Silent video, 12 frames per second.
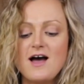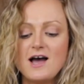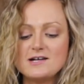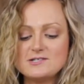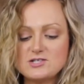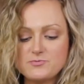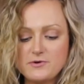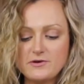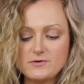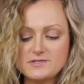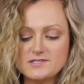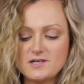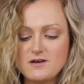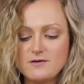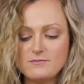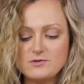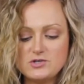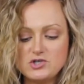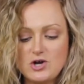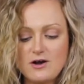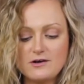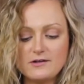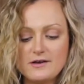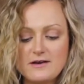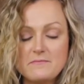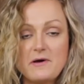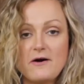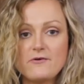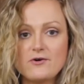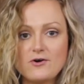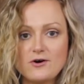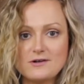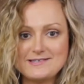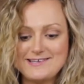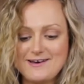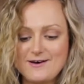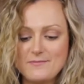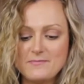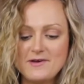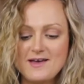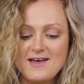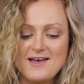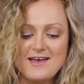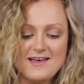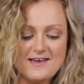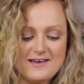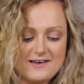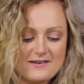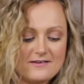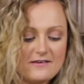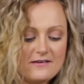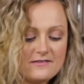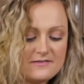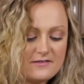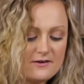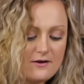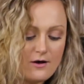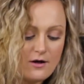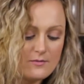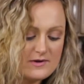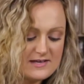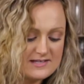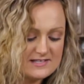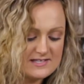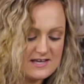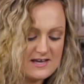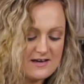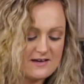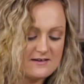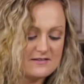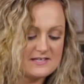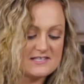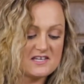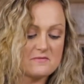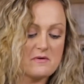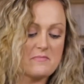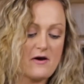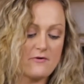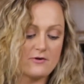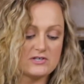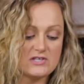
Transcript: I just sprinkled some chocolate powder on top and the almonds and the cinnamon powder.